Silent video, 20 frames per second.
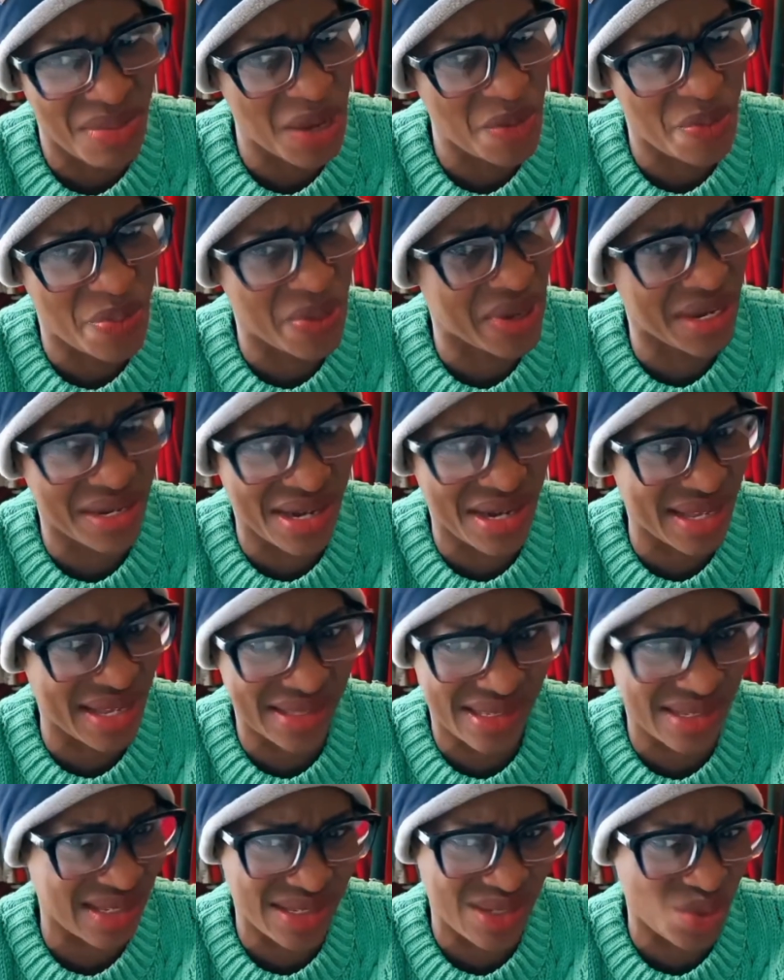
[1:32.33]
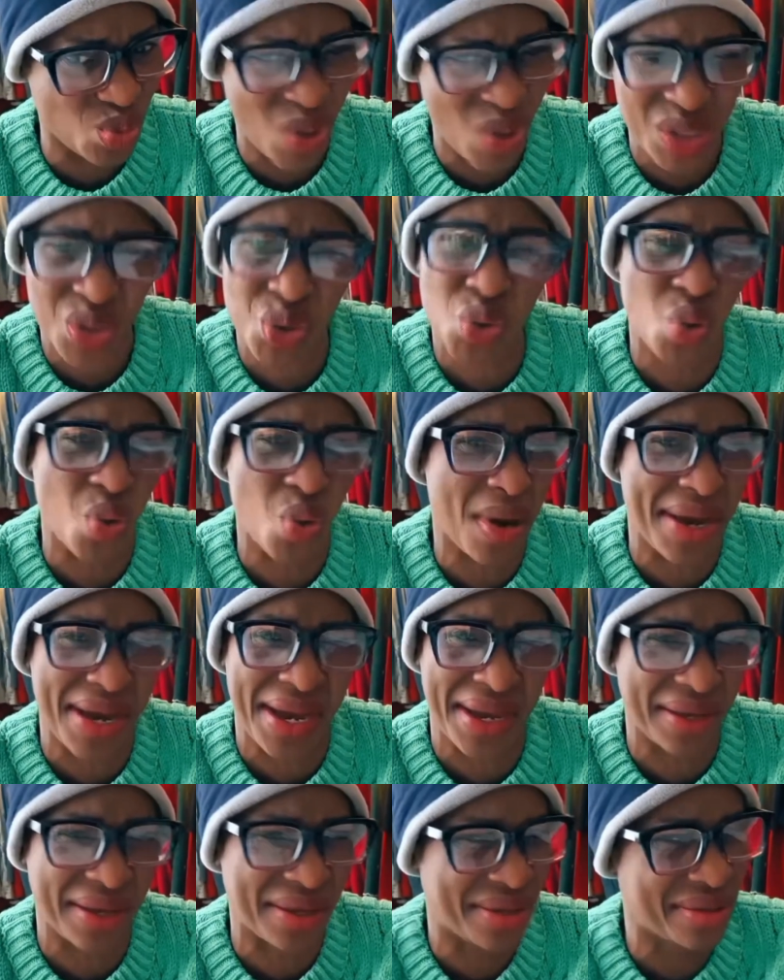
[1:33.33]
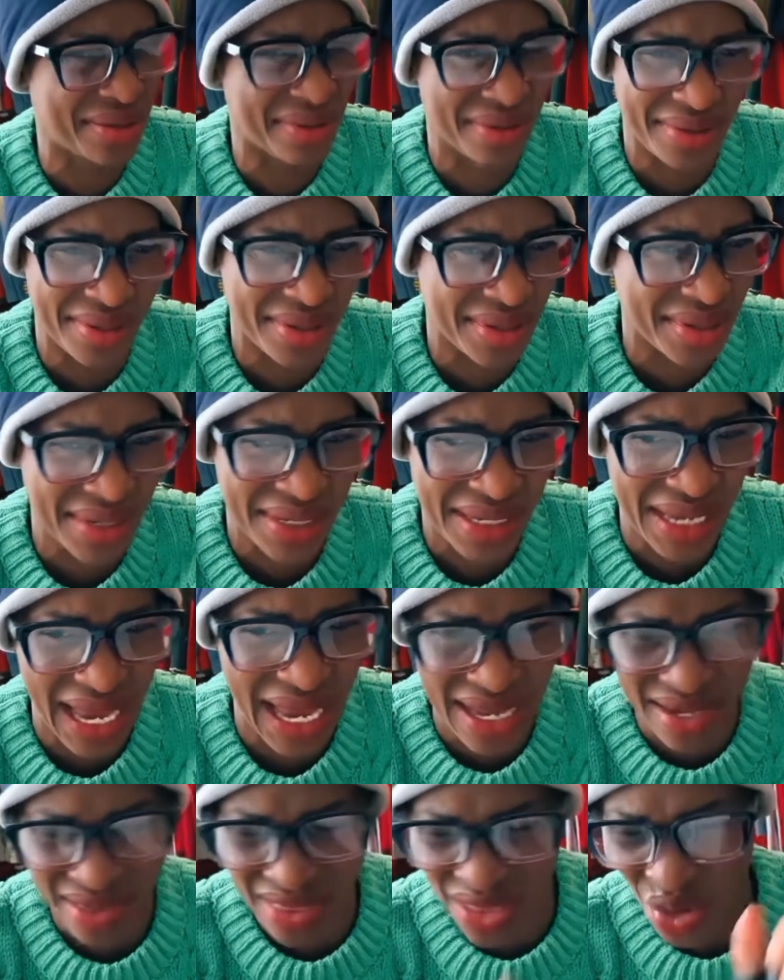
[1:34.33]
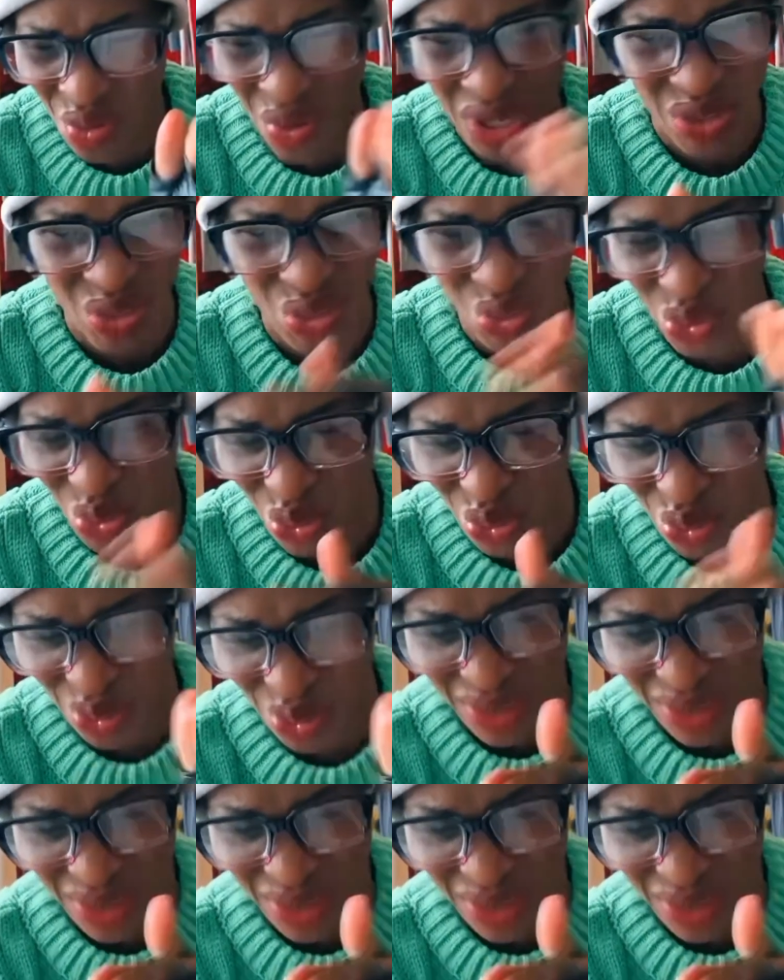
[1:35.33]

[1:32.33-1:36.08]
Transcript: pregnancies were too high and they were too